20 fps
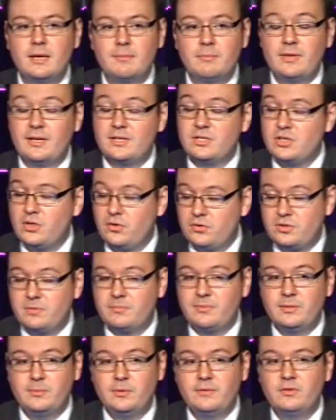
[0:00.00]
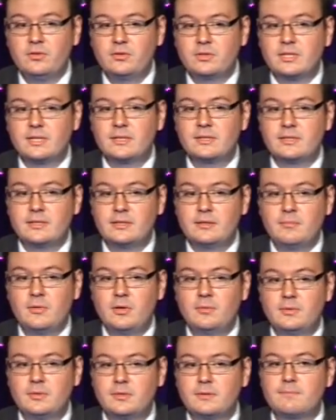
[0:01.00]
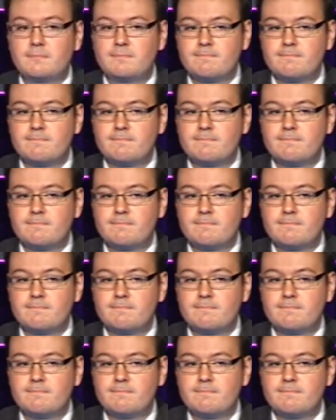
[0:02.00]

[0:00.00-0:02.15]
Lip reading: But that's not something we've looked at the moment.